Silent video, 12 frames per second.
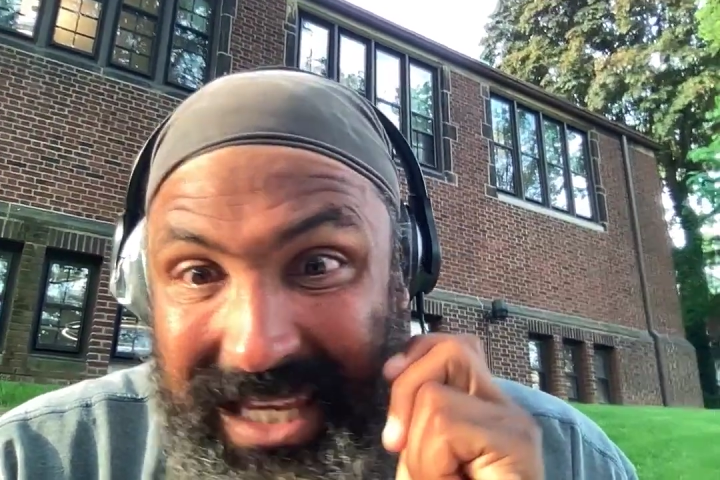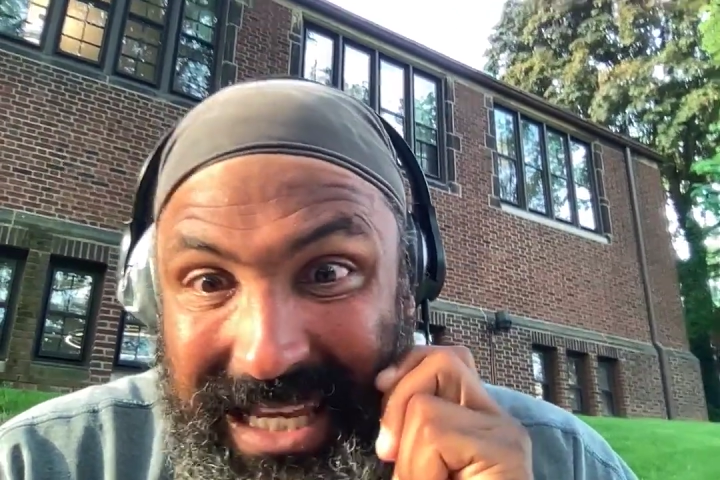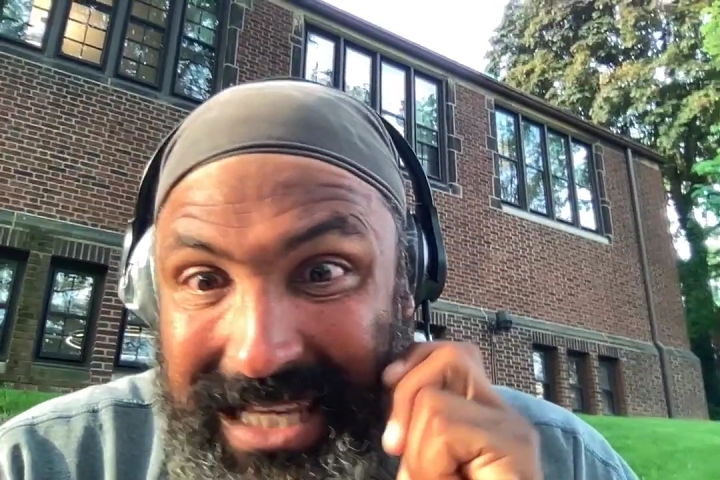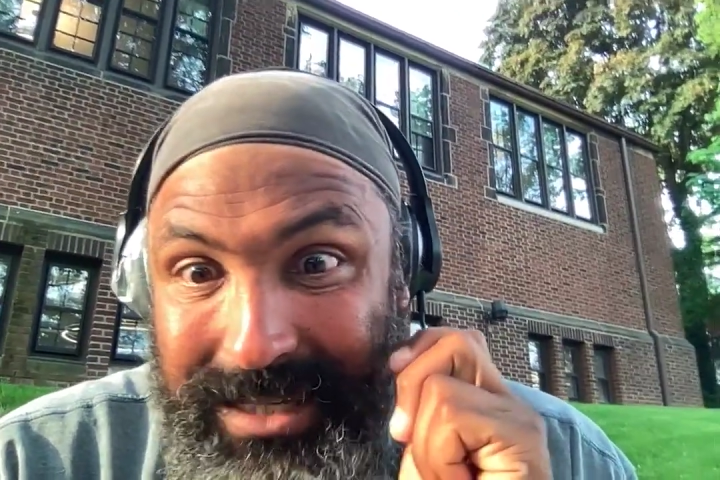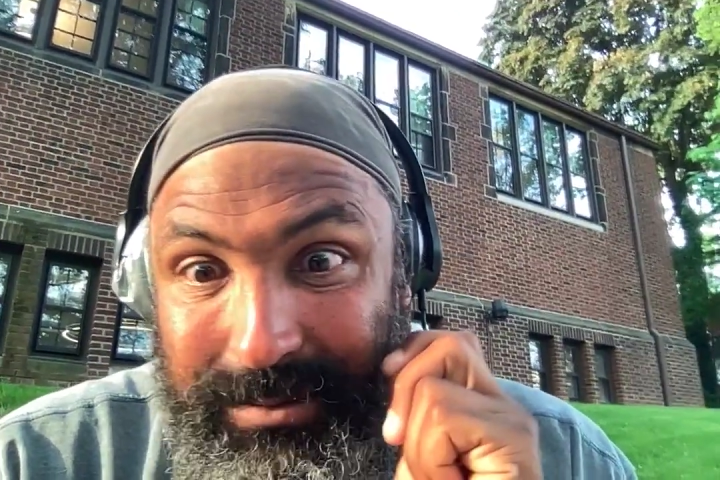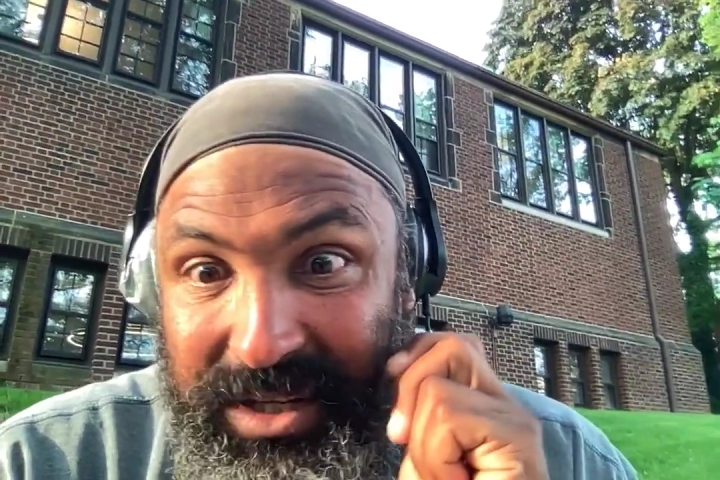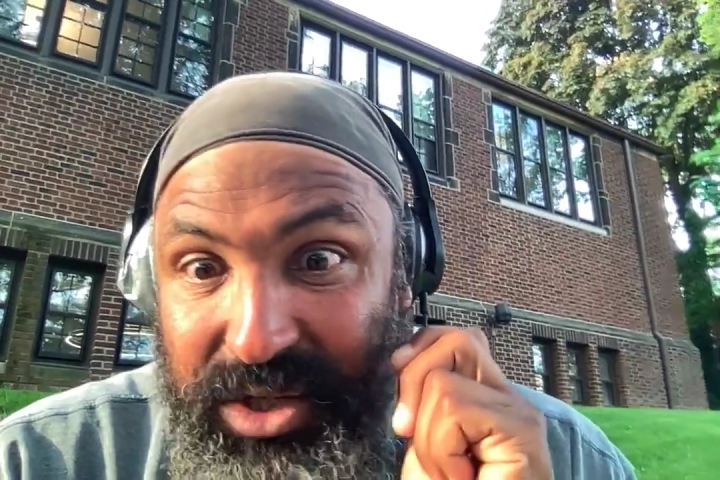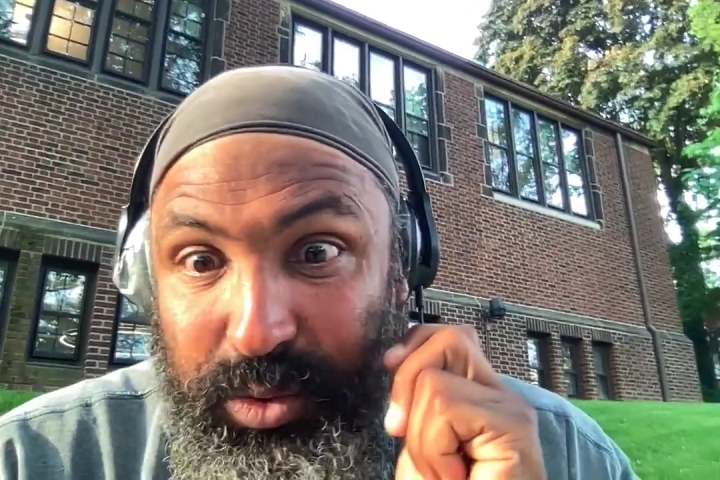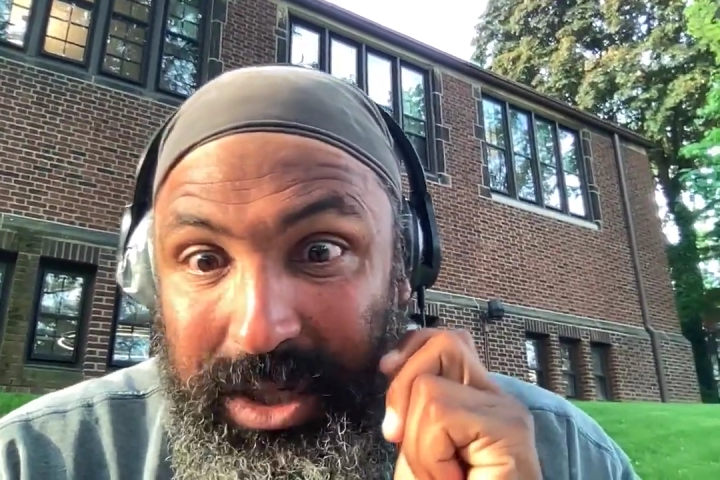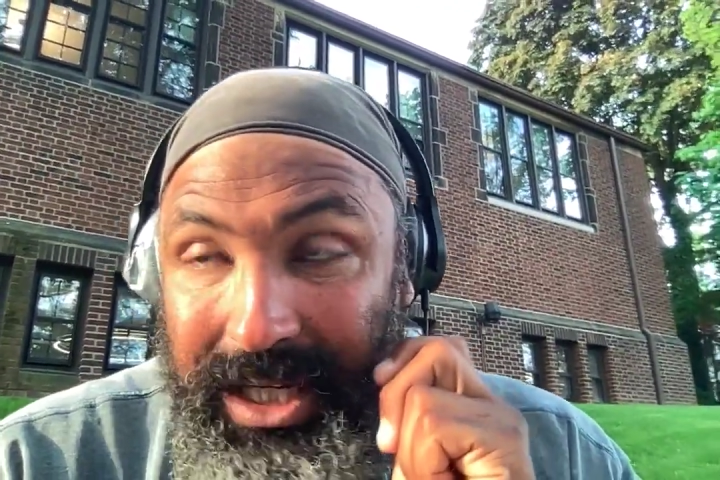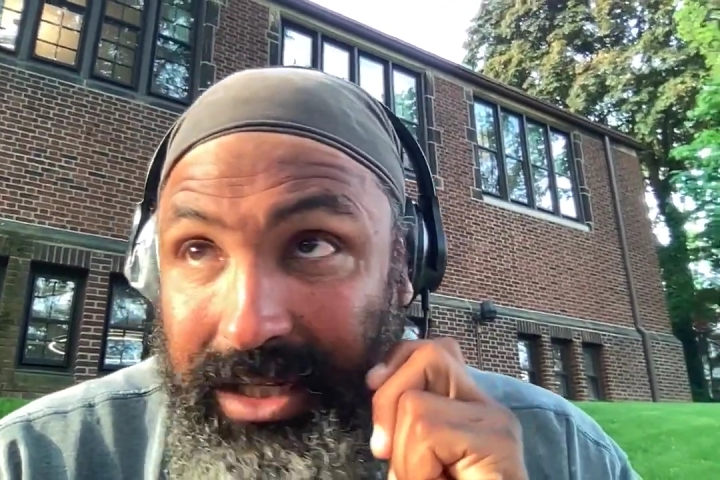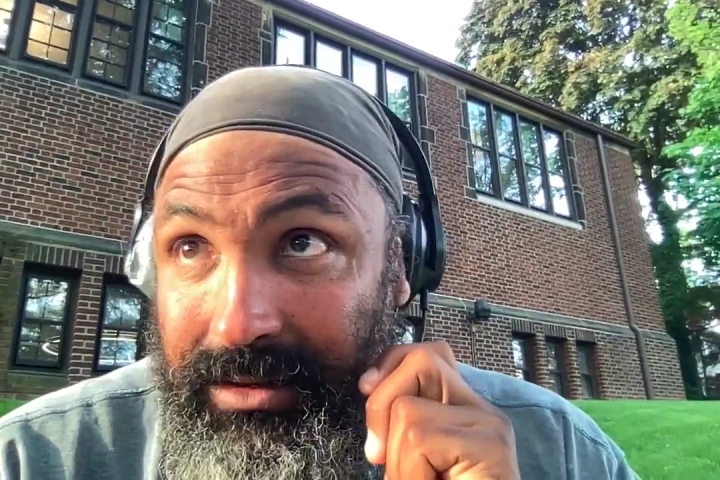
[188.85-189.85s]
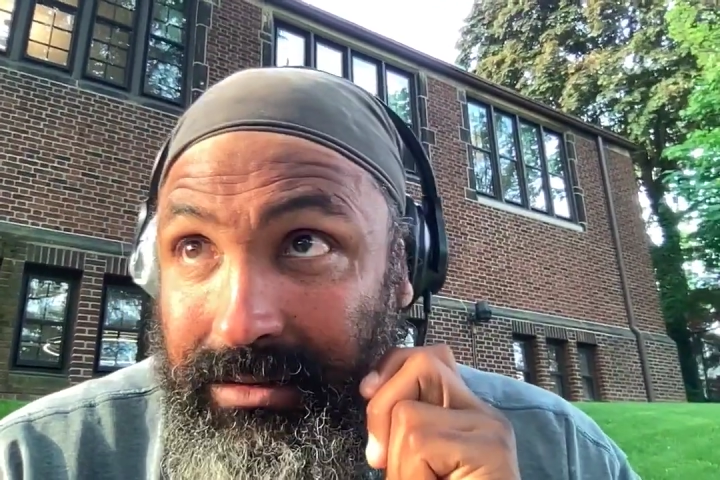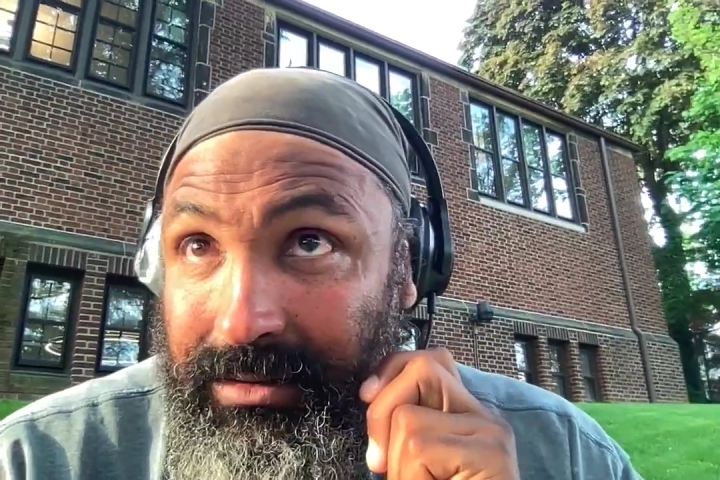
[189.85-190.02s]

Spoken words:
is in between.